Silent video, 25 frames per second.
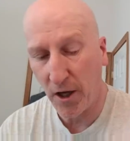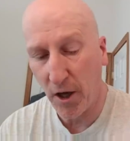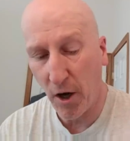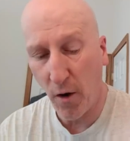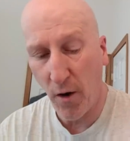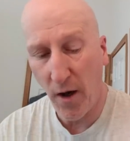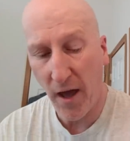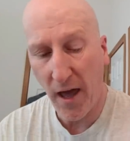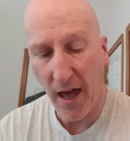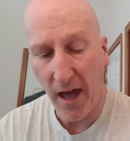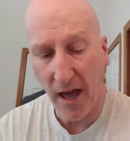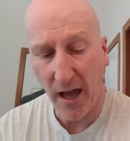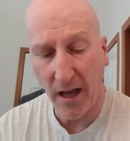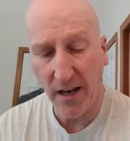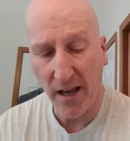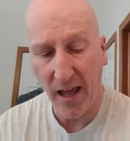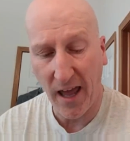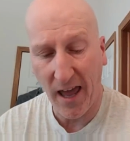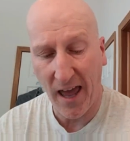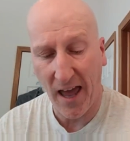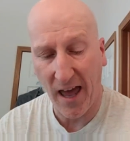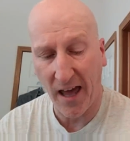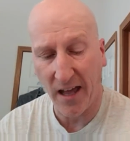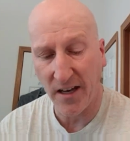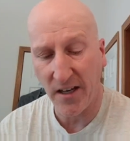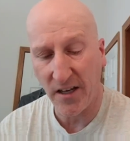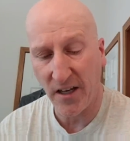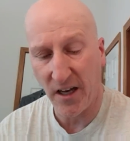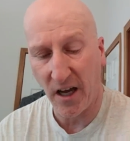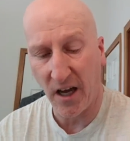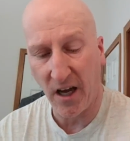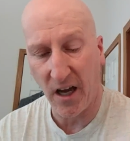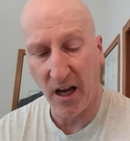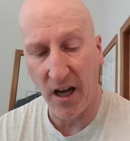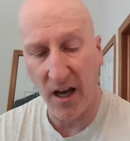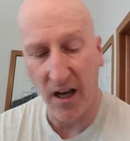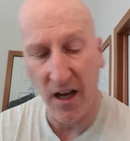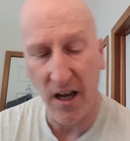going to go ahead and
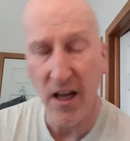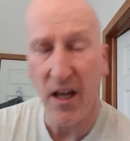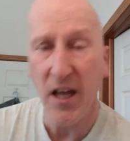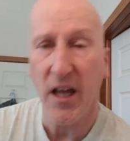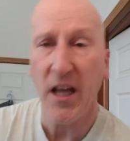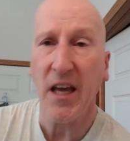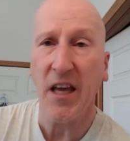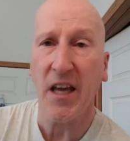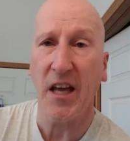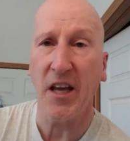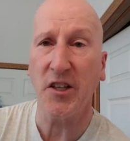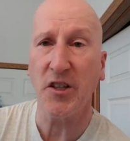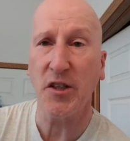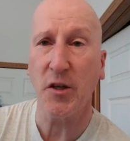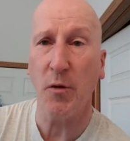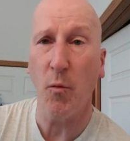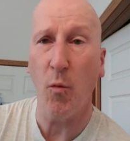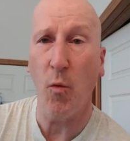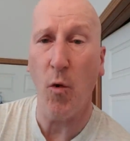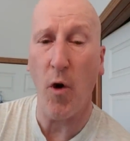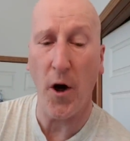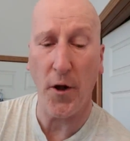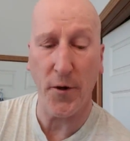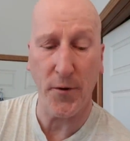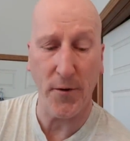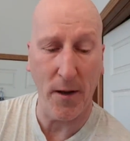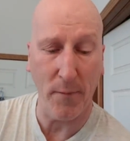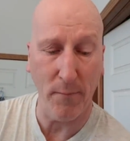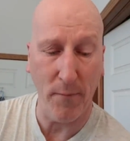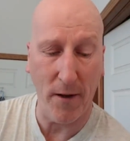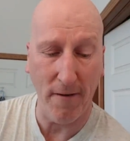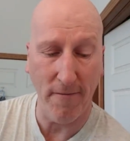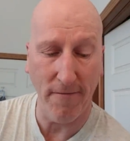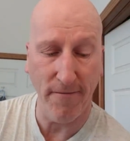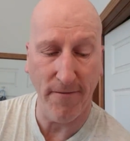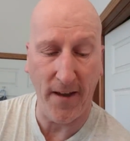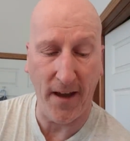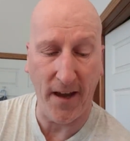uh, get some water on
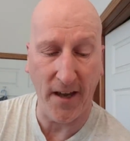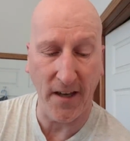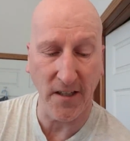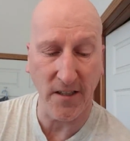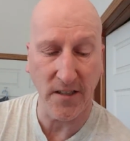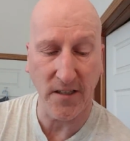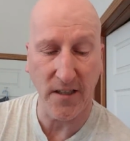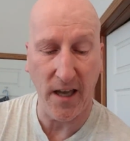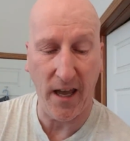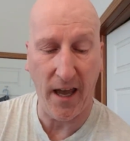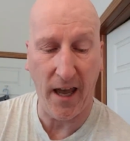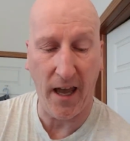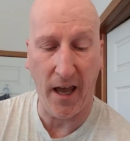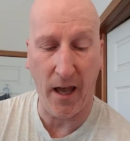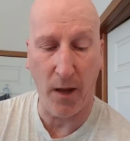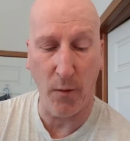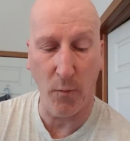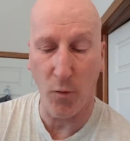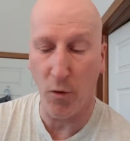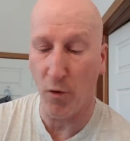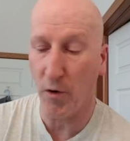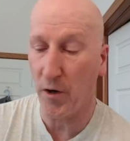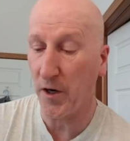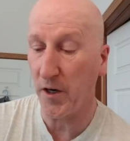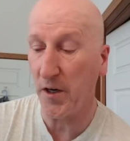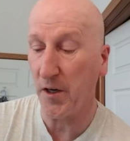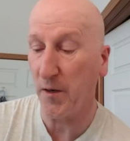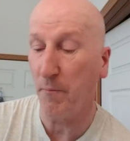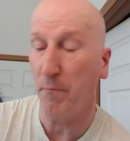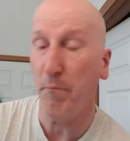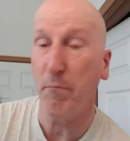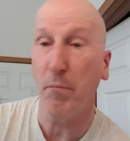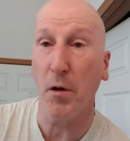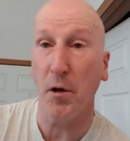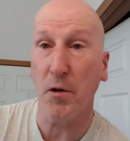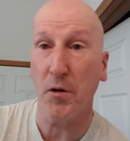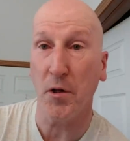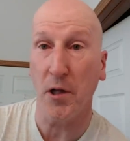my face, and we're going
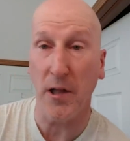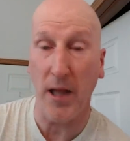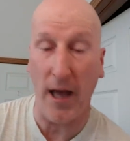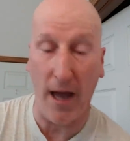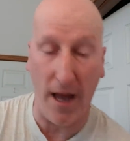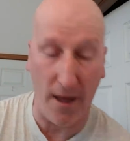to build a